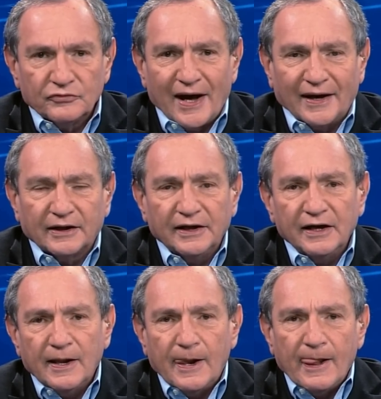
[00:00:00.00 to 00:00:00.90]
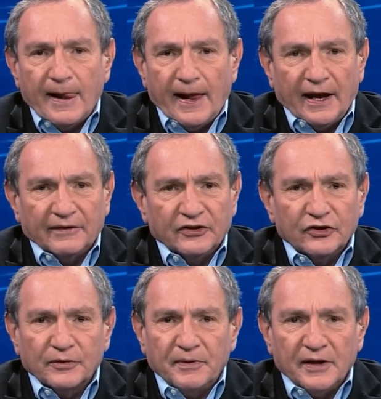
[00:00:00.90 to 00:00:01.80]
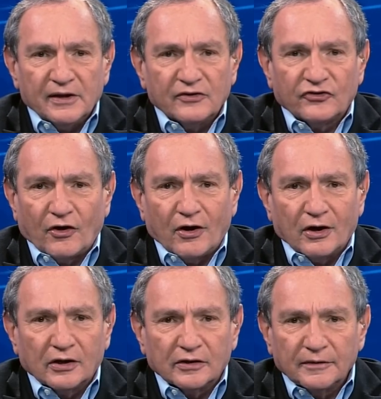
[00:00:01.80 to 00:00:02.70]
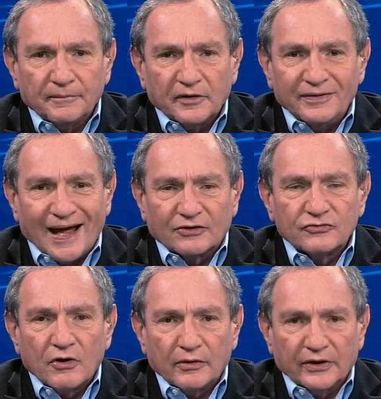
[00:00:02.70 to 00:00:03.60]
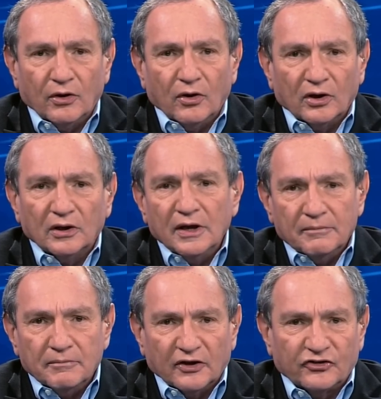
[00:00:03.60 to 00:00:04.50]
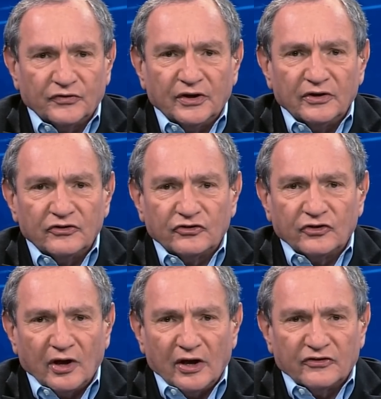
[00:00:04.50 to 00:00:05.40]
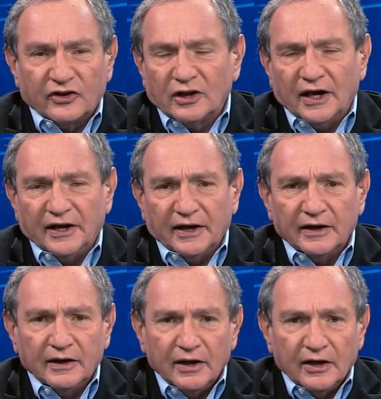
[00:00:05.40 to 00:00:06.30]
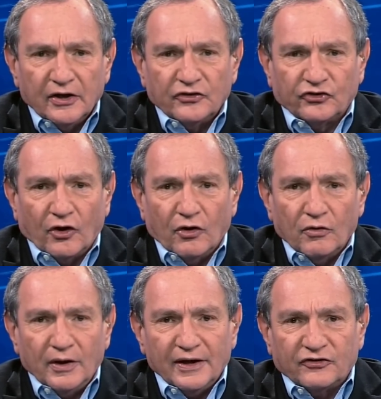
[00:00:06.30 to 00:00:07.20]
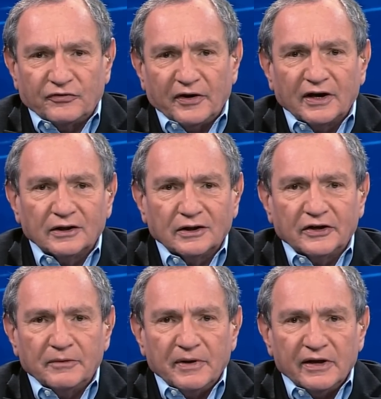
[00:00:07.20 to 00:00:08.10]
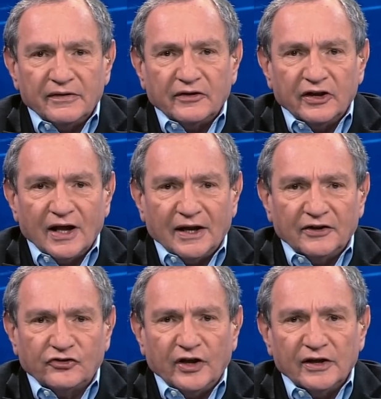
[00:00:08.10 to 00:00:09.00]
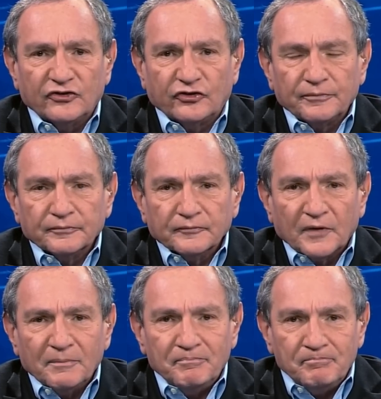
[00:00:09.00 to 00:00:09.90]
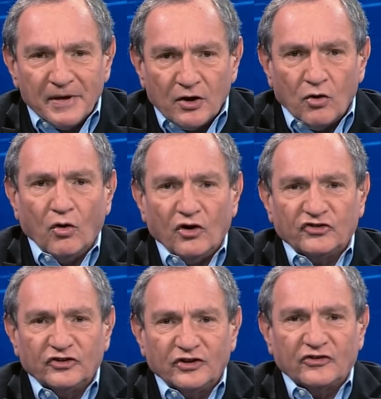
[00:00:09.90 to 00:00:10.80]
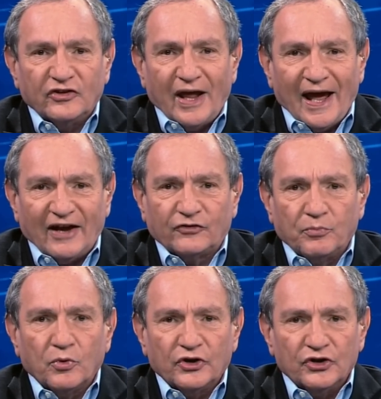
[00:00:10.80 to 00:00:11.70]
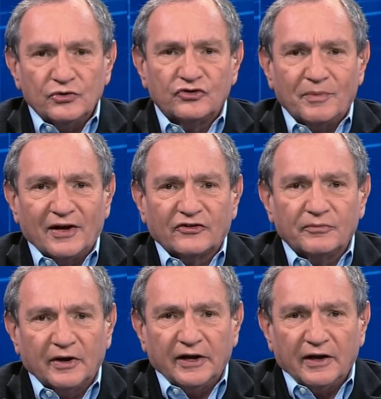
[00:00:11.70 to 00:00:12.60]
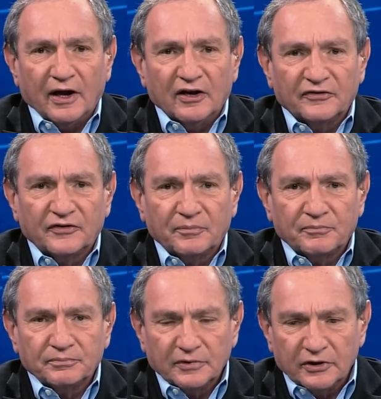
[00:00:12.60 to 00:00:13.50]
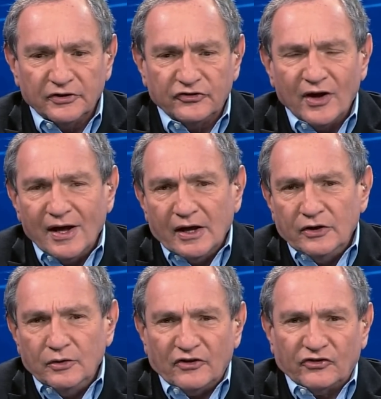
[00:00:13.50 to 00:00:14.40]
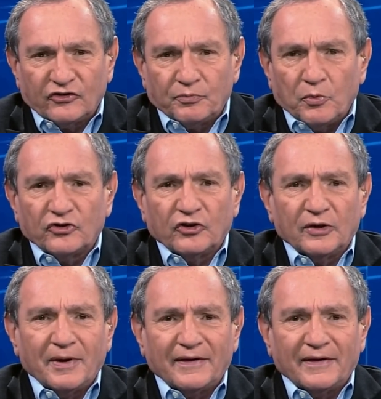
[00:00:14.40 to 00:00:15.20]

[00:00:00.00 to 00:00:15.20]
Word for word: radically, and the Europeans are not growing at all. Much of it is, is declining. So it's very clear to me that the United States, because it doesn't export huge amounts of money of goods, U.S. exports only